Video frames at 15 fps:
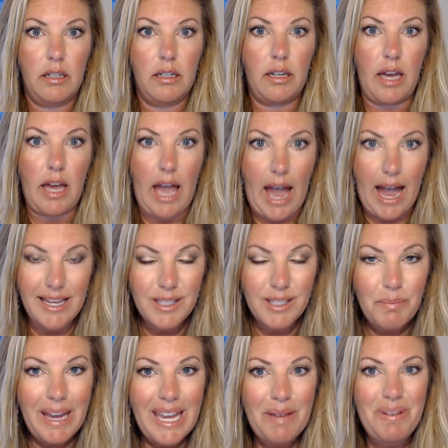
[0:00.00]
as
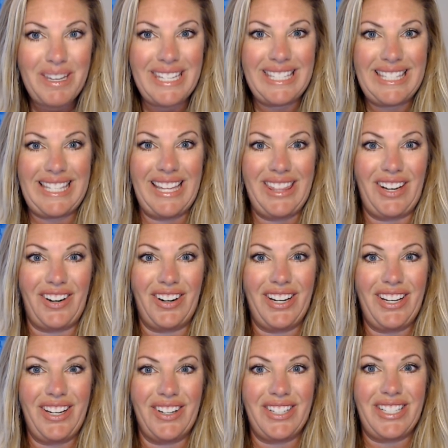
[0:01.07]
babies that are
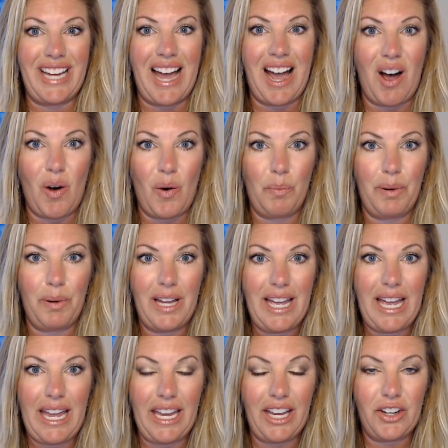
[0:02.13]
here to help
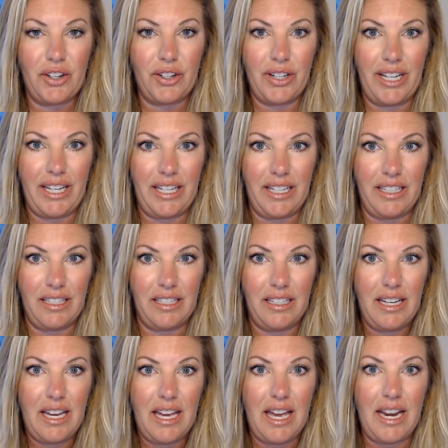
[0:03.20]
anchor in
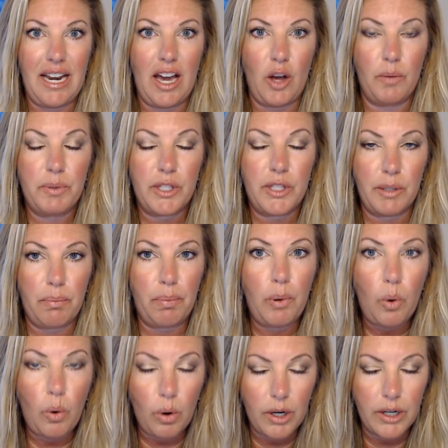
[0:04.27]
and help
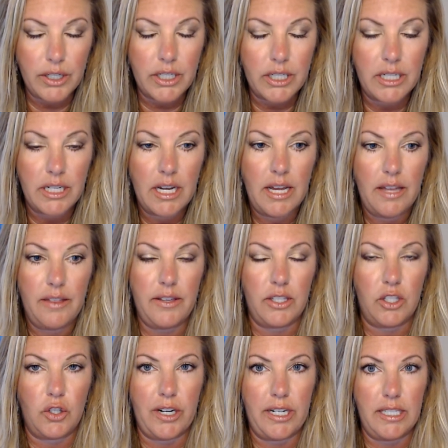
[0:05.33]
support this
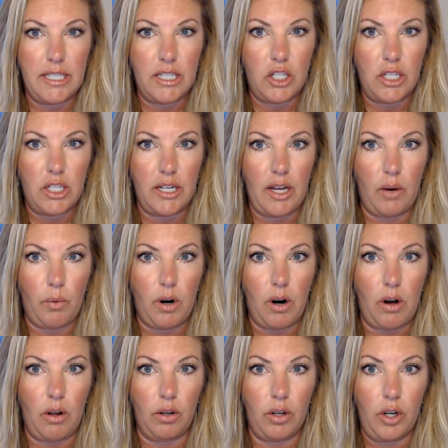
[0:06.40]
transition that we're
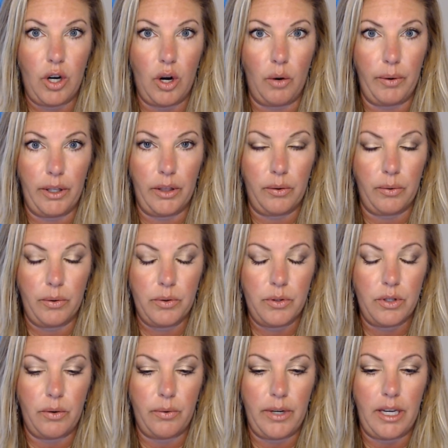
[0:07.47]
all going through.
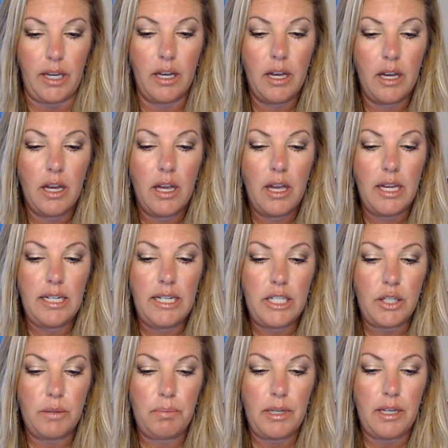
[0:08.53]
So we need to
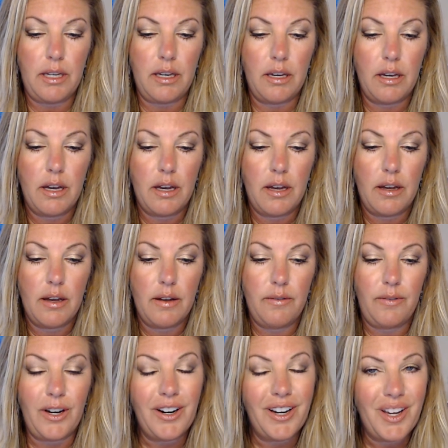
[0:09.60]
be
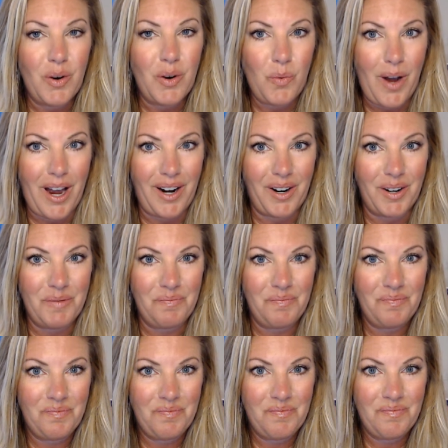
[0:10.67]
very aware
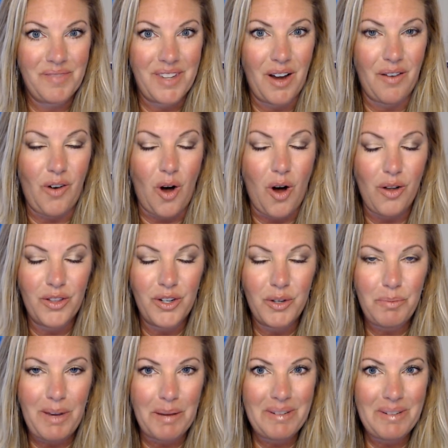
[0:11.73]
of all the new
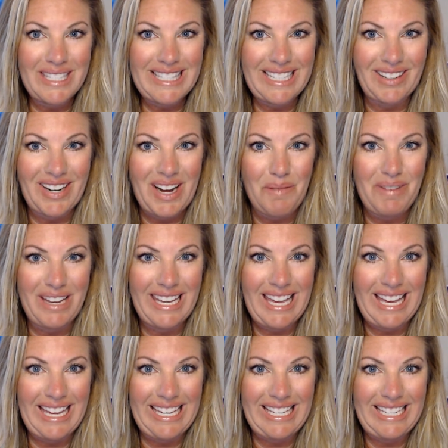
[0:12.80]
babies that are coming
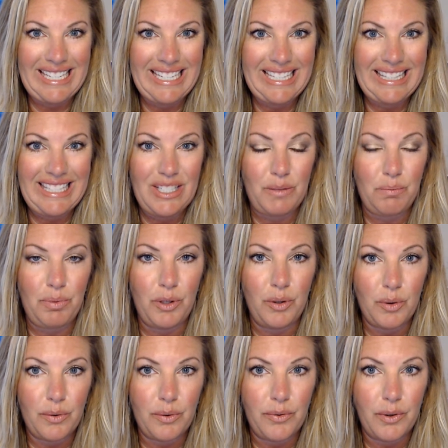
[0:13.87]
in, these
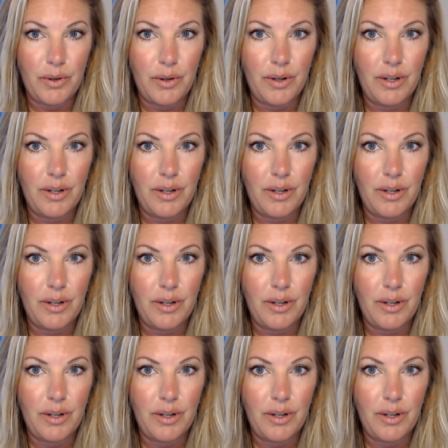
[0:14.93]
beautiful